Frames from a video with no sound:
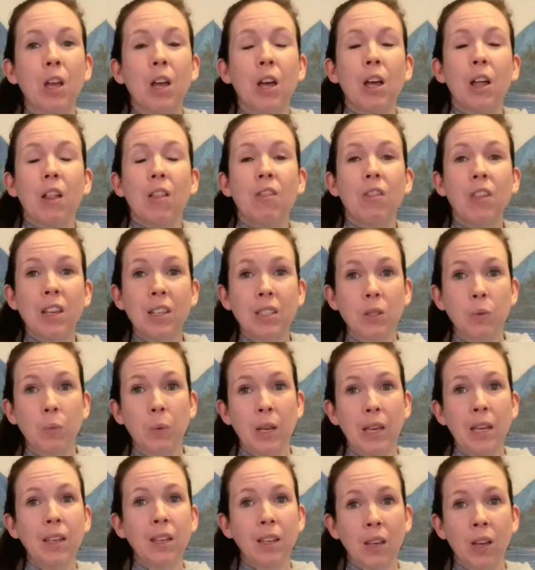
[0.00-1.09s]
This
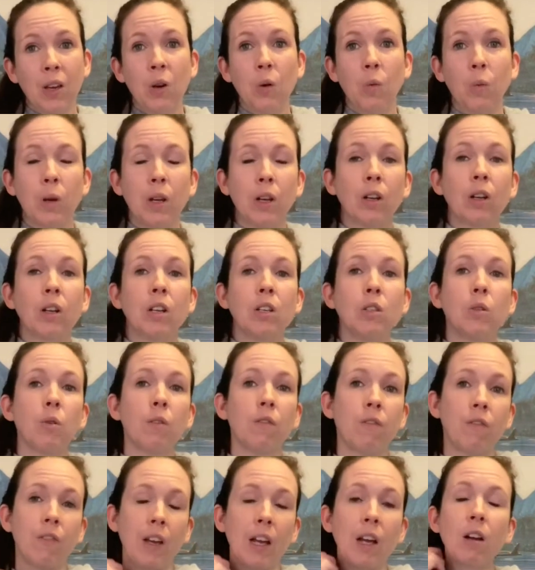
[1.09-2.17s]
week, we are going to do a
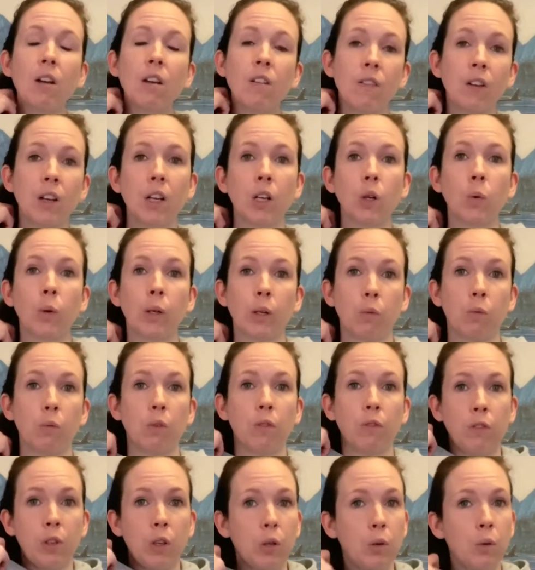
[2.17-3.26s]
very, very quick
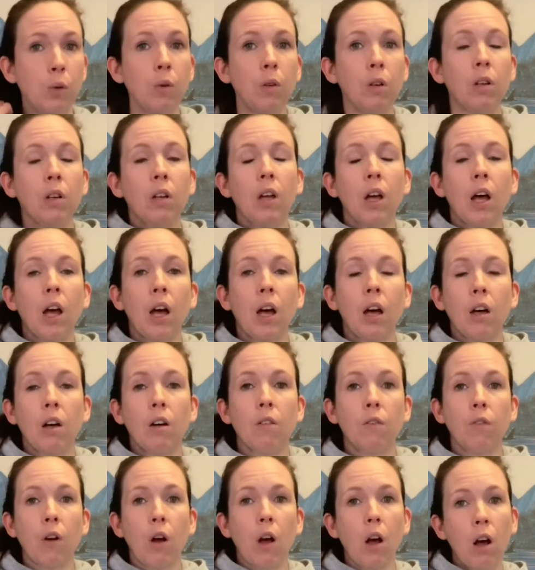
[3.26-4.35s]
review
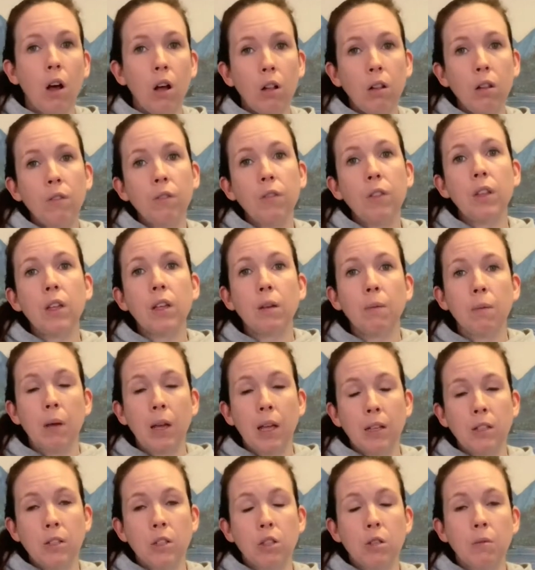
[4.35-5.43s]
of all of the
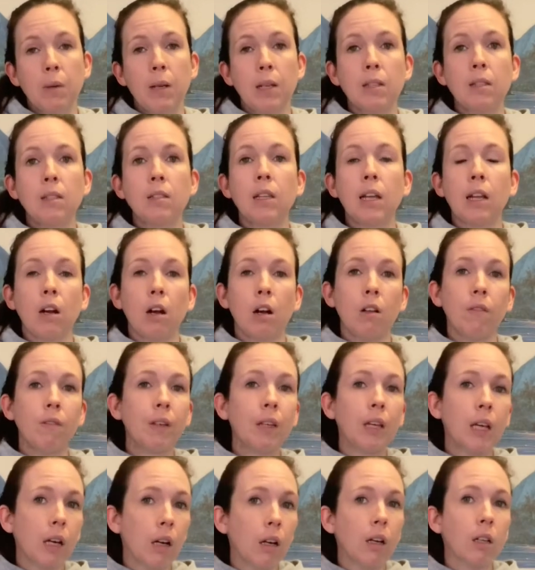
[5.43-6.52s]
instruments and all of the
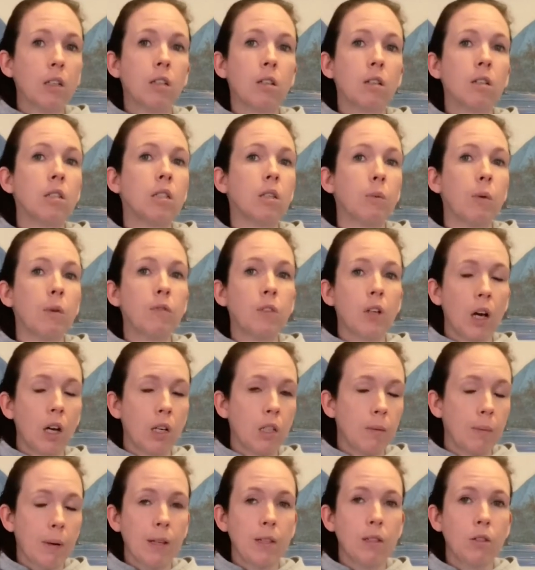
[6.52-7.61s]
characters that we've talked
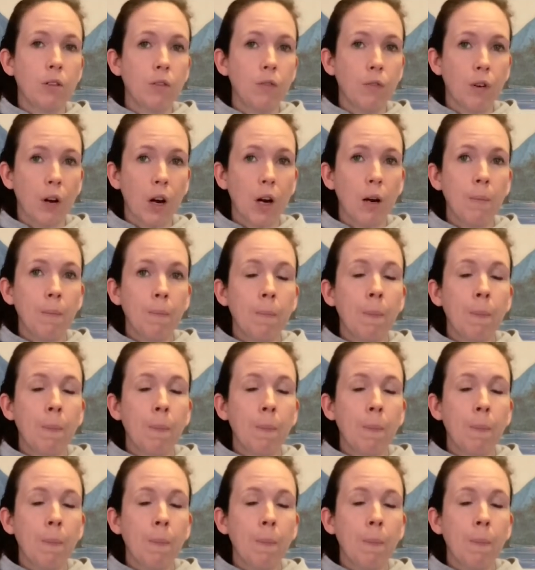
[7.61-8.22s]
about so far.